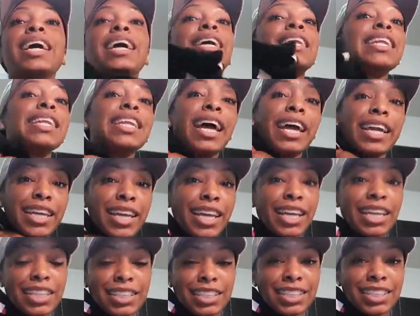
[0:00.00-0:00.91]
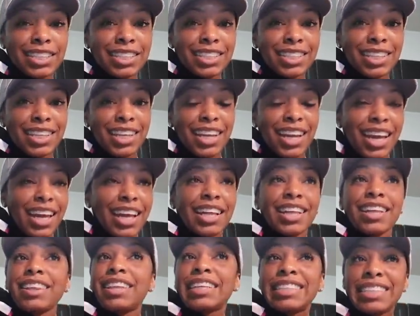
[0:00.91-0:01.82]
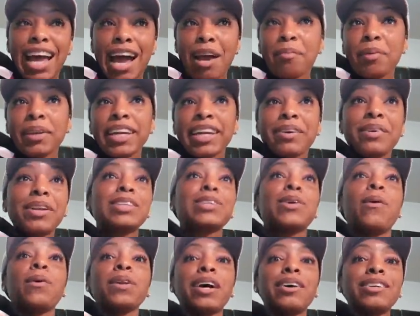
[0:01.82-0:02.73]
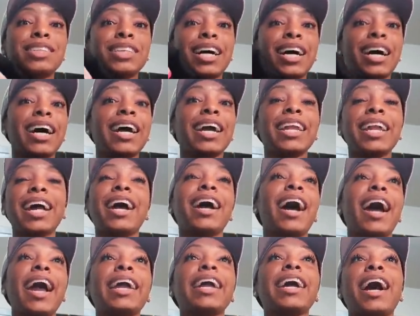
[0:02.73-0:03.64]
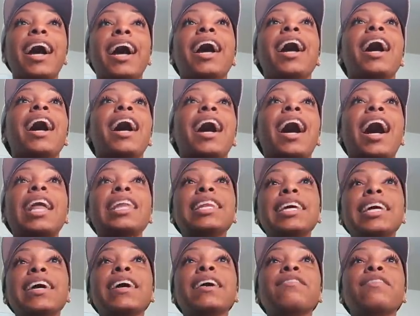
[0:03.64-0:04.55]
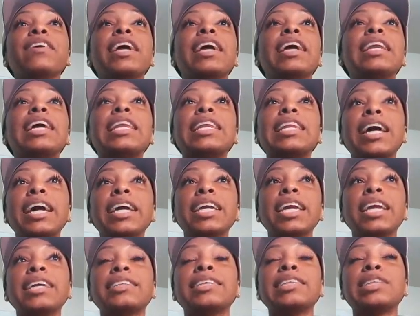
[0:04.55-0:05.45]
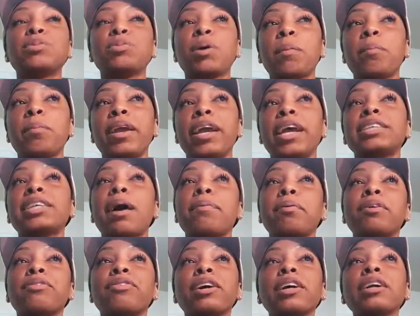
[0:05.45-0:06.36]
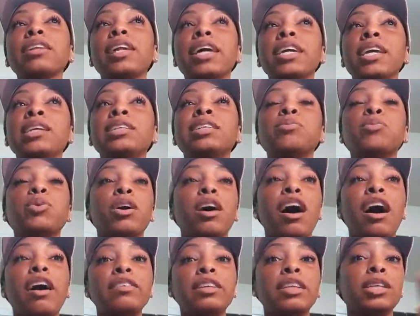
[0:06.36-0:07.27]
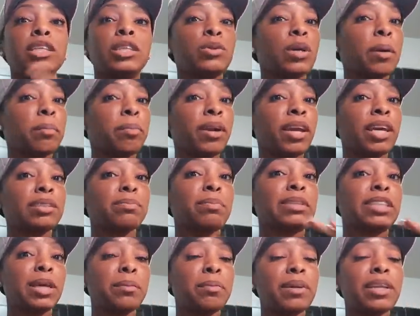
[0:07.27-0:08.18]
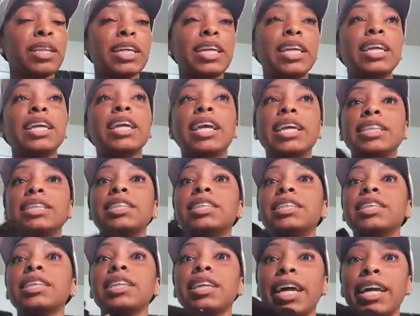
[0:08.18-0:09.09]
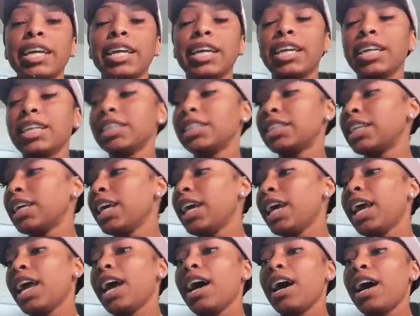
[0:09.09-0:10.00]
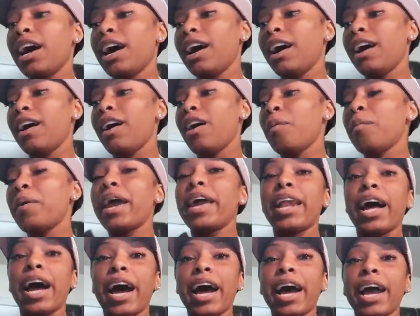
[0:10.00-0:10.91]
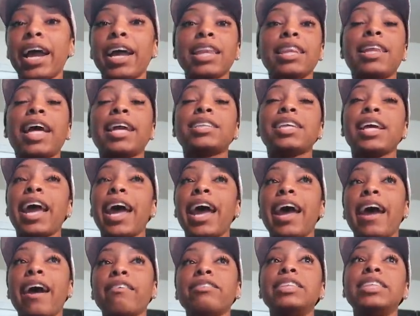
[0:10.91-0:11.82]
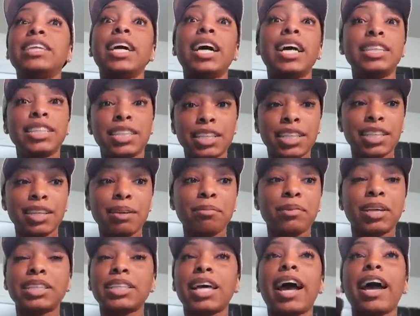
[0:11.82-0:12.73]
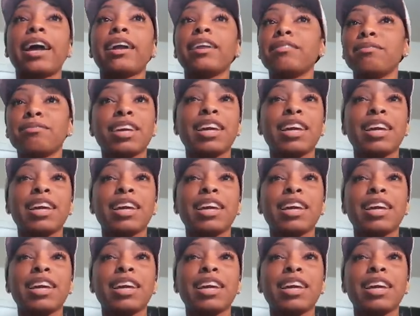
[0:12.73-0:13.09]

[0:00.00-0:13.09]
in leggings this time of year when it's cold outside I I live in leggings and sweatpants I prefer leggings more often than sweatpants but typically it's leggings um, and I like to have tons of them because I